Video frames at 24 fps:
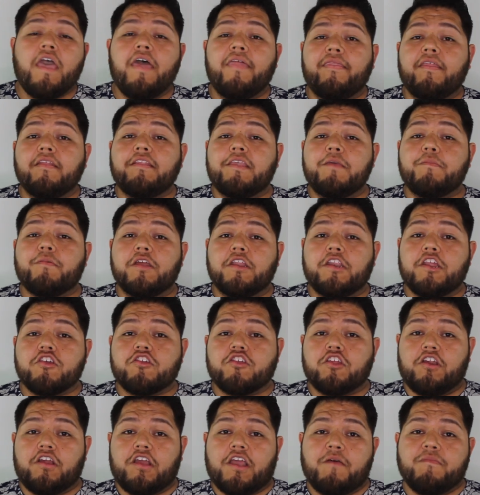The deep
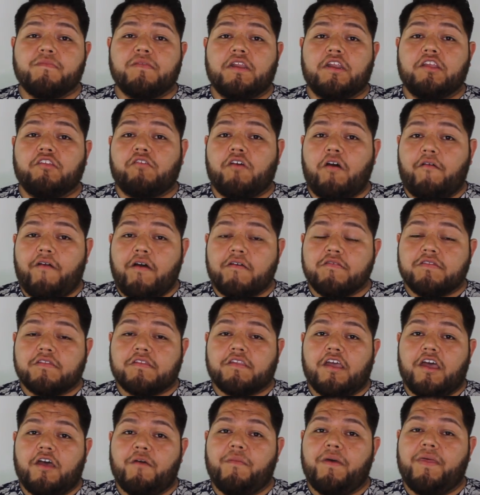conditioner comes in a 12-ounce
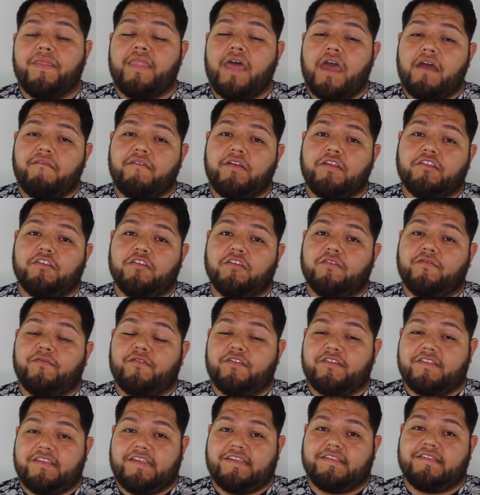tub, and that retails for
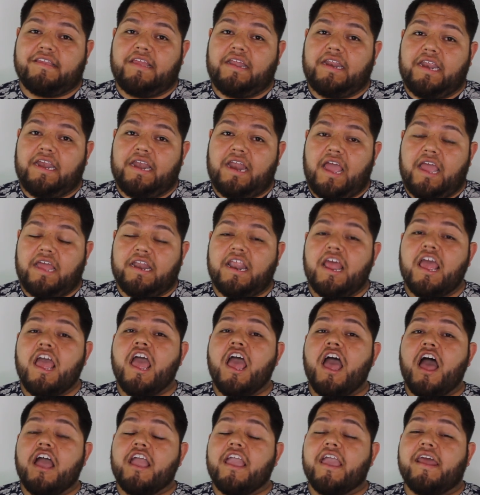$6.99.
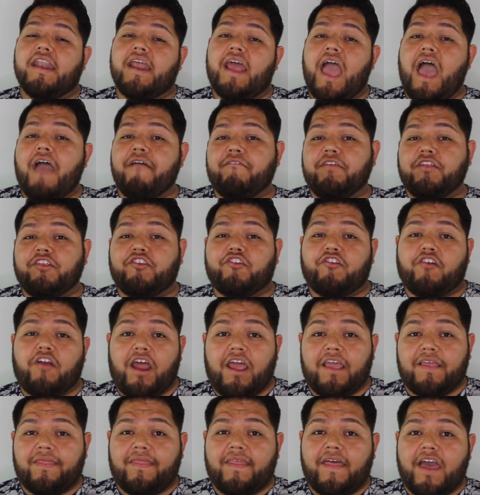Again, I haven't
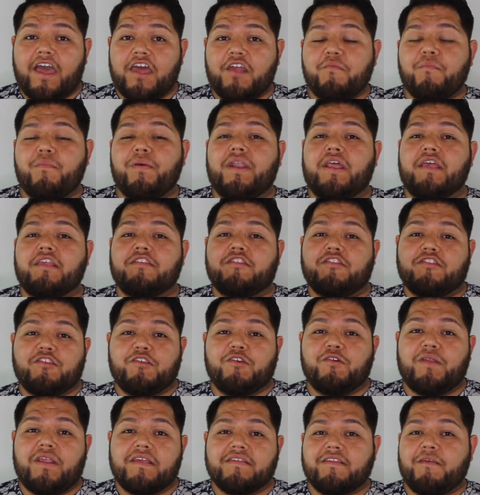tried that, but as
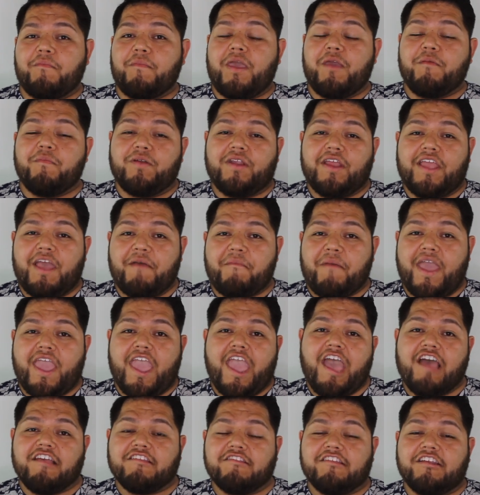soon as I'm able to get my
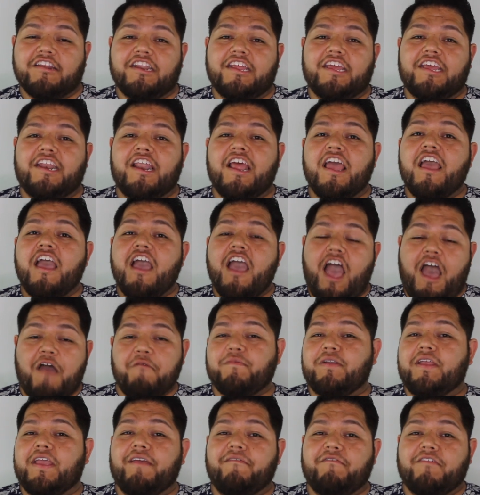hands on it, I'm
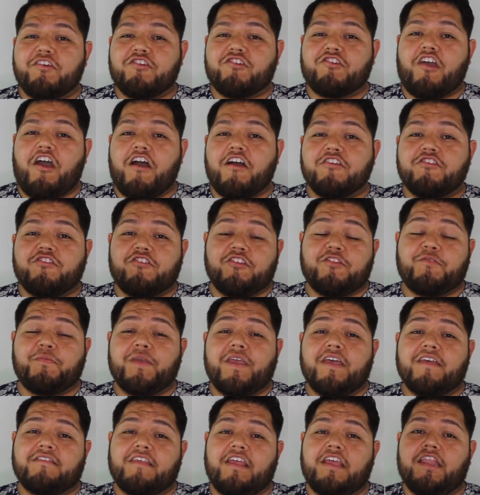going to give it a shot just
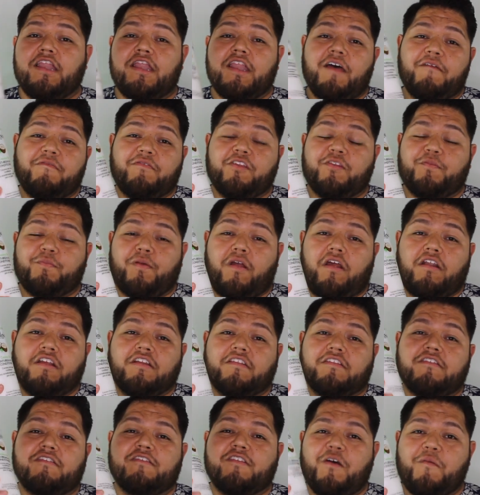because I love this
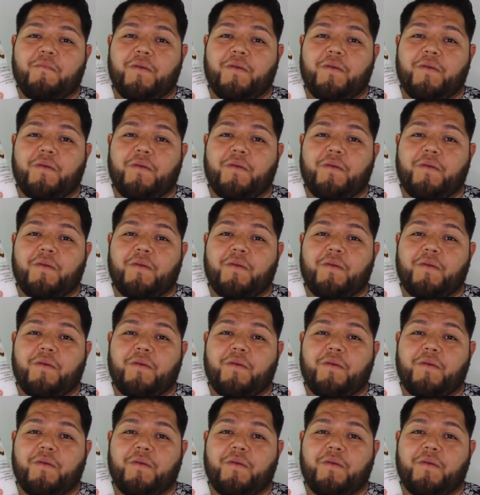product so